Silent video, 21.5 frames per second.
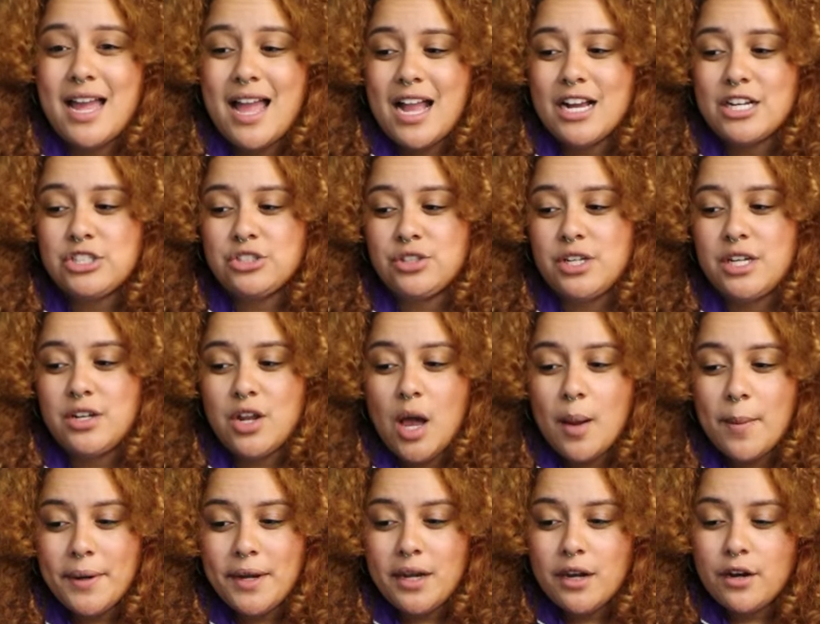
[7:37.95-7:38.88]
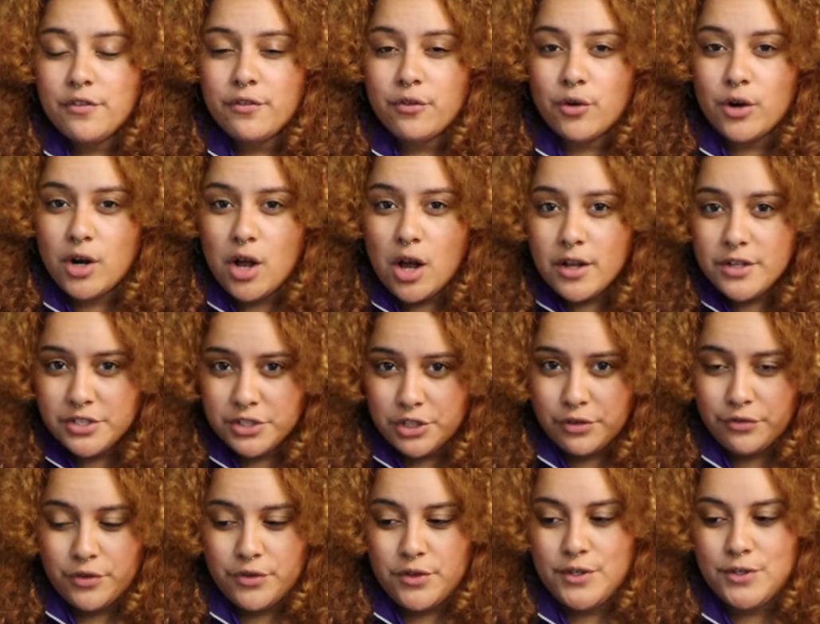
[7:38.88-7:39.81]
actually nominated for an
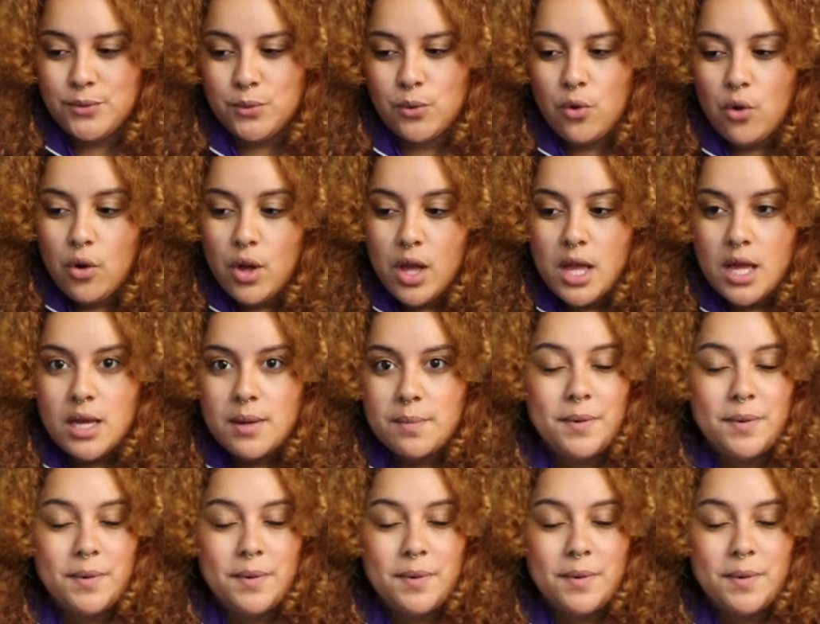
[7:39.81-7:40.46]
Oscar for this role,